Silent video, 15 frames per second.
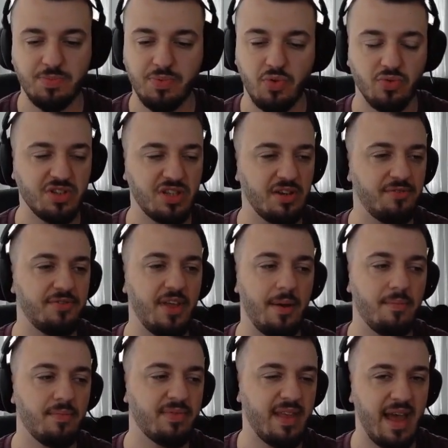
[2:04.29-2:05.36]
but don't give
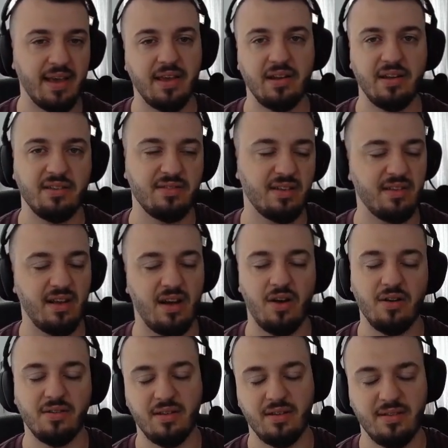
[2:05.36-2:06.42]
them tankiness
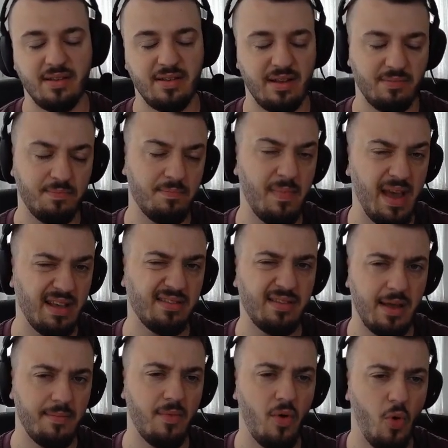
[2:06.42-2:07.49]
that makes
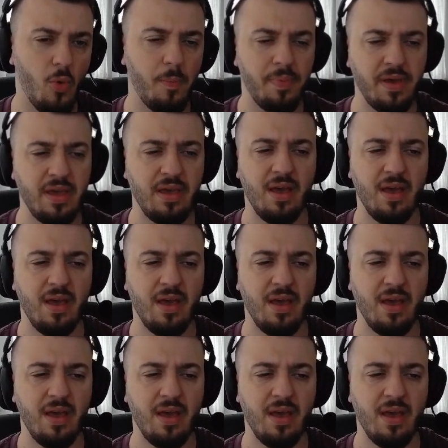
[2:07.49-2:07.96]
them OP.